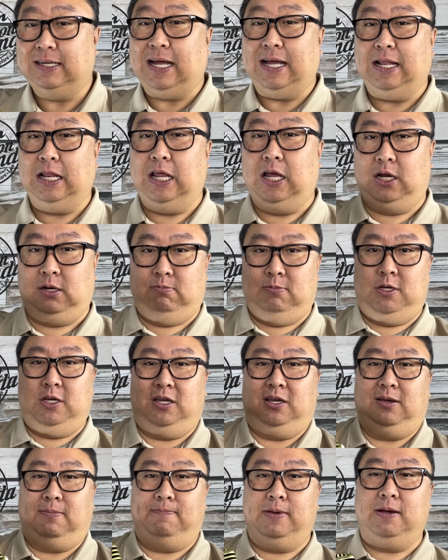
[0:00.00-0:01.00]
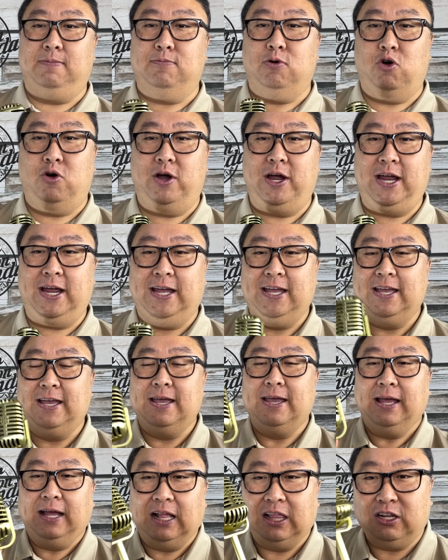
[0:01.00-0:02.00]
not like me, I'm big boy,
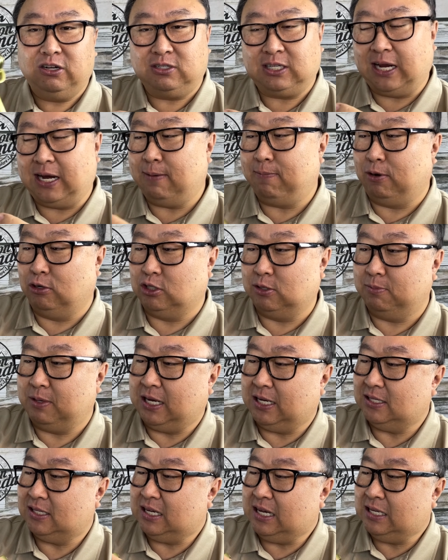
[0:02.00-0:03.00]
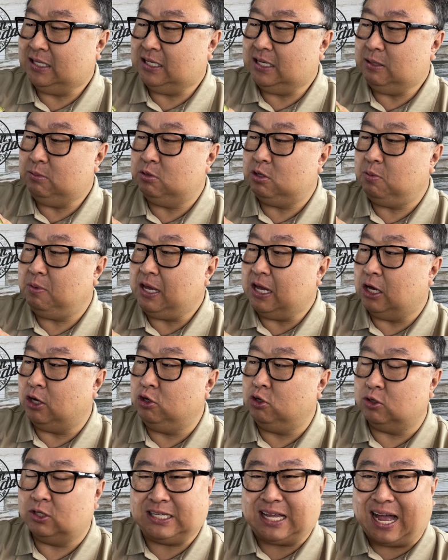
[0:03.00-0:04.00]
a little tiny person because it seems to be
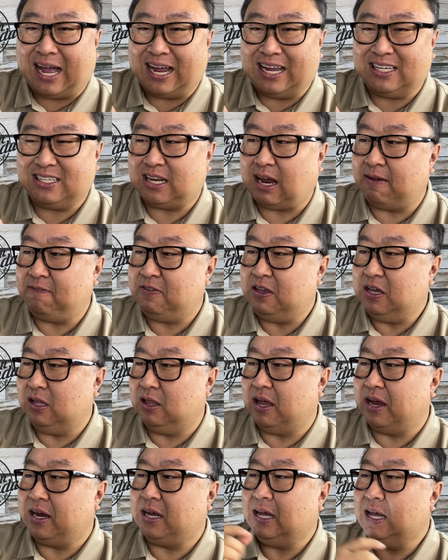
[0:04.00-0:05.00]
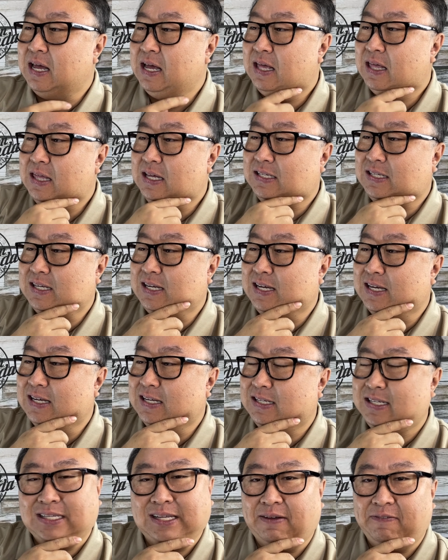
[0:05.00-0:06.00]
undersized. I feel like this
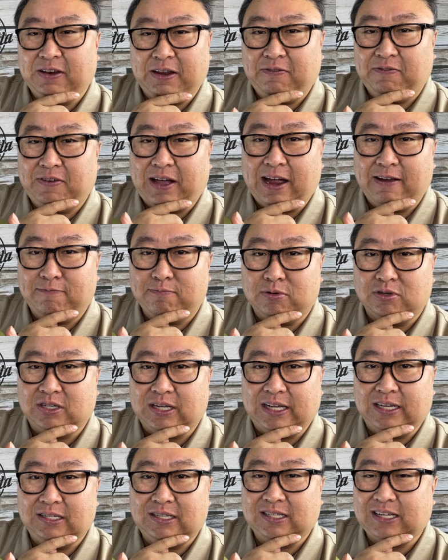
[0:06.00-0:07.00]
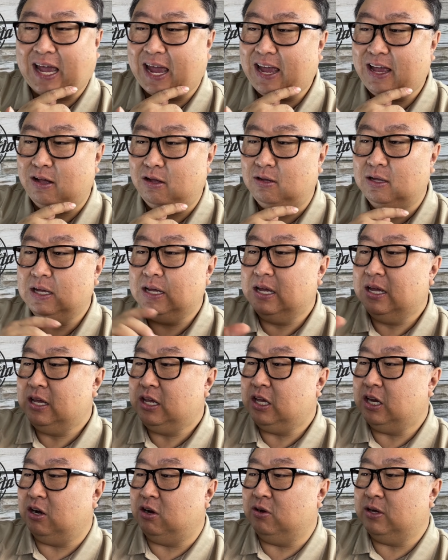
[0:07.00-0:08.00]
is 75% scale.
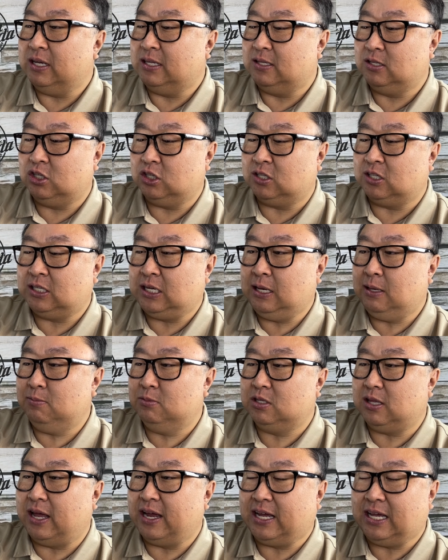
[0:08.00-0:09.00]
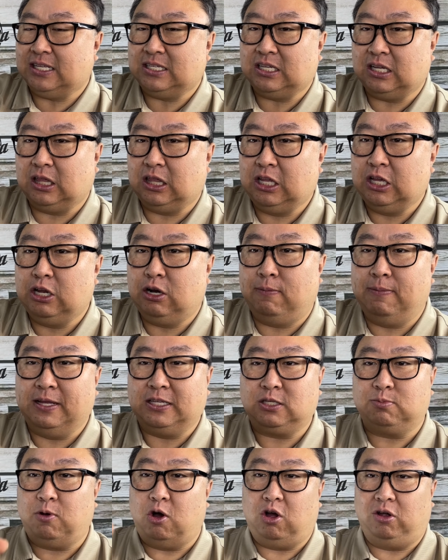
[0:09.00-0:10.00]
You know, it just seems like it's a little bit
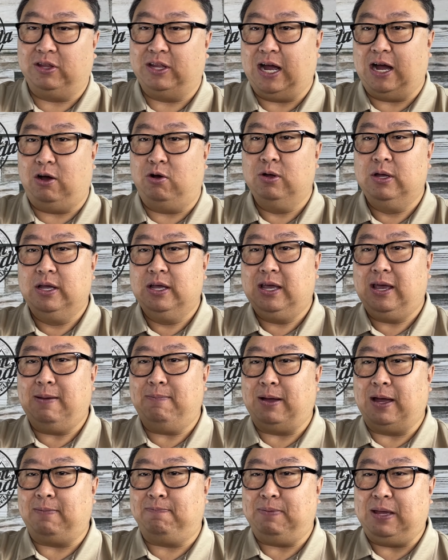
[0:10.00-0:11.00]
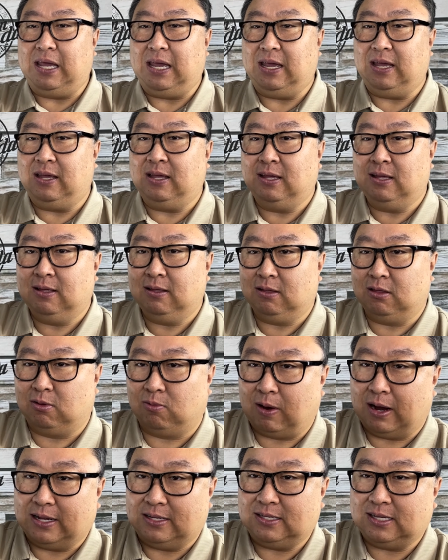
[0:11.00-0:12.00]
small. Now, it might be the
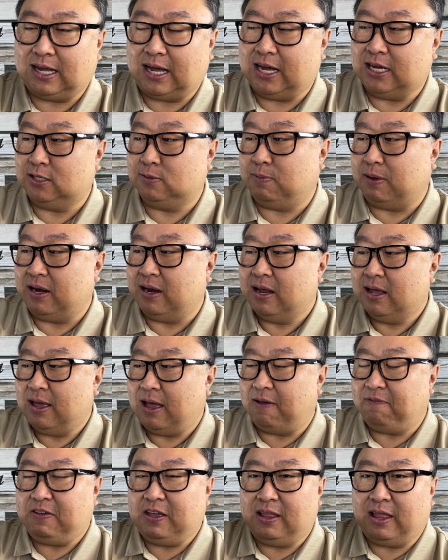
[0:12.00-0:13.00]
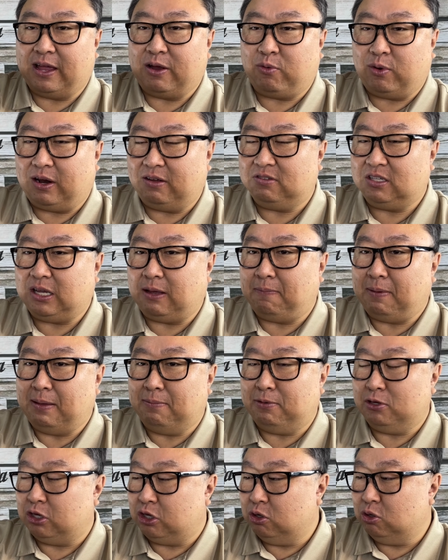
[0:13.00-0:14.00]
right size, but I feel like when I've seen
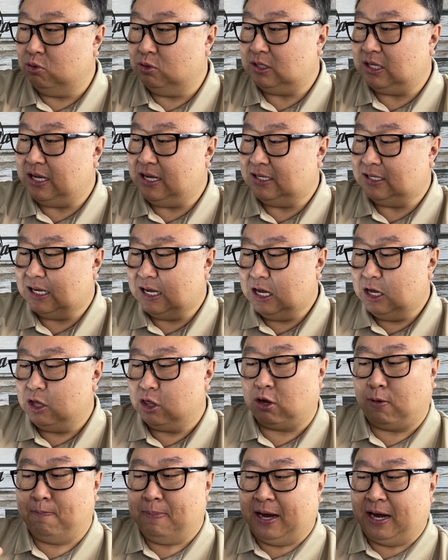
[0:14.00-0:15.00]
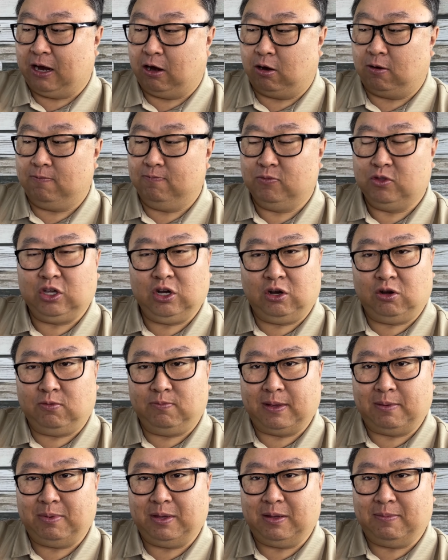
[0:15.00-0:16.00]
people use these, they're bigger, you know,
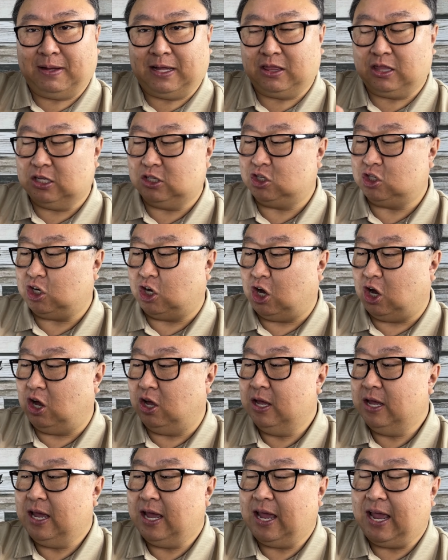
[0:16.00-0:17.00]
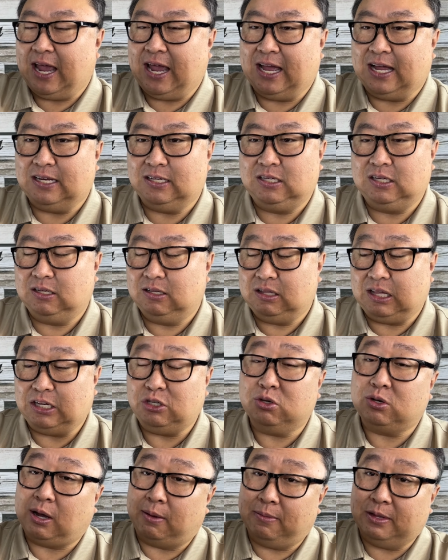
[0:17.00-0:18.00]
maybe about this tall. And they
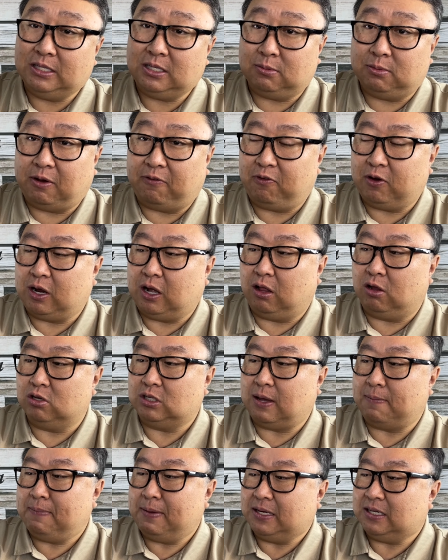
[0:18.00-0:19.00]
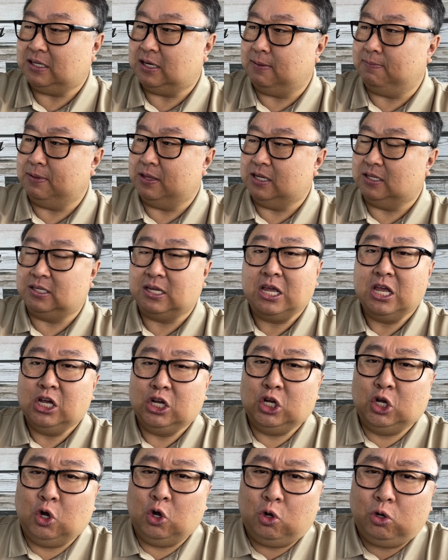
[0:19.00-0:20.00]
do come in some different colors. I picked it up in this
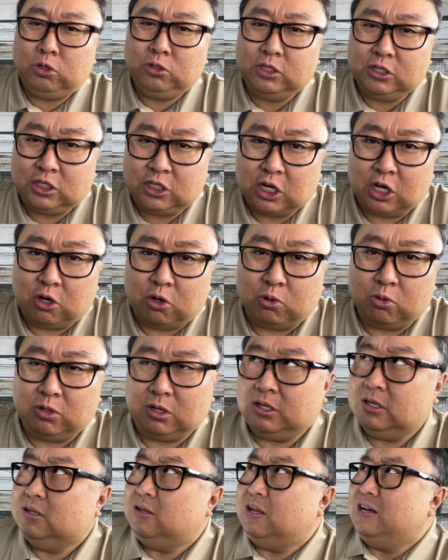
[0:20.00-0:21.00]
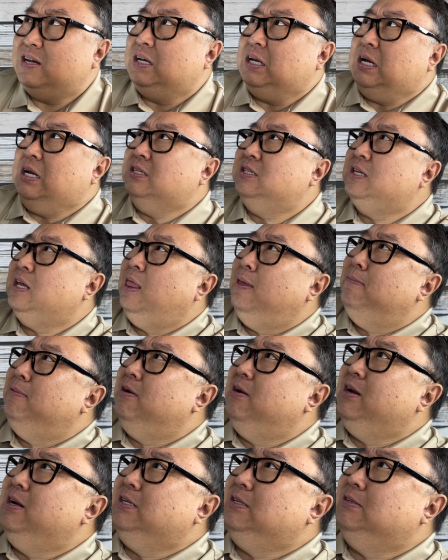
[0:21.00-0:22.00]
gold tone, like a
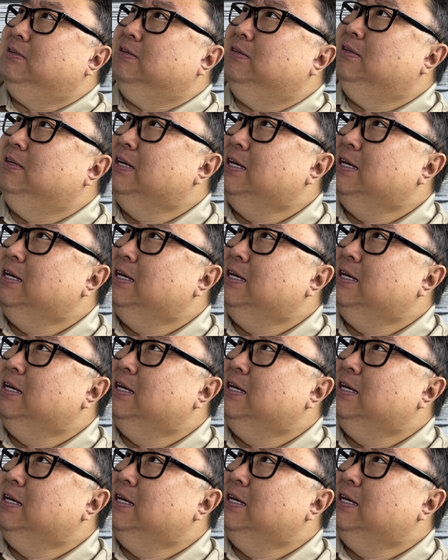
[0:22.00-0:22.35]
celebration.